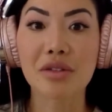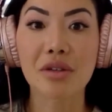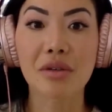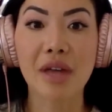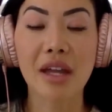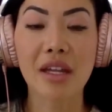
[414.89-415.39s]

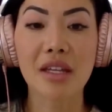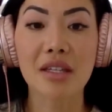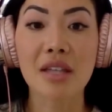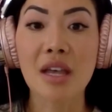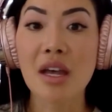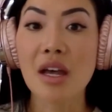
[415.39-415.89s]
So that
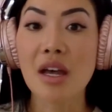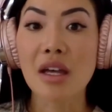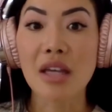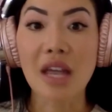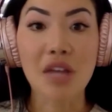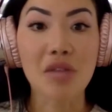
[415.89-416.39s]
is,
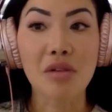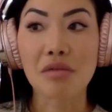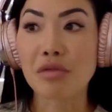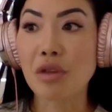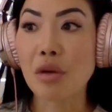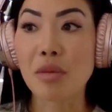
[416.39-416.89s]
yeah, you can
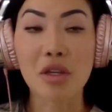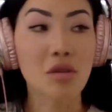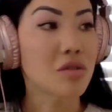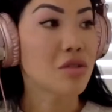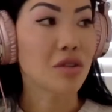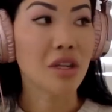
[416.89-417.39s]
flow, but
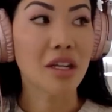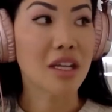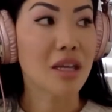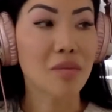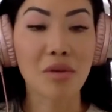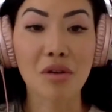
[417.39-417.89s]
you still need to
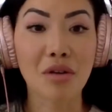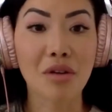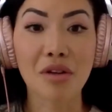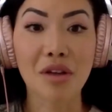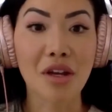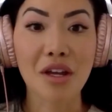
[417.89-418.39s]
keep
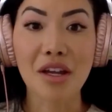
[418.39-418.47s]
your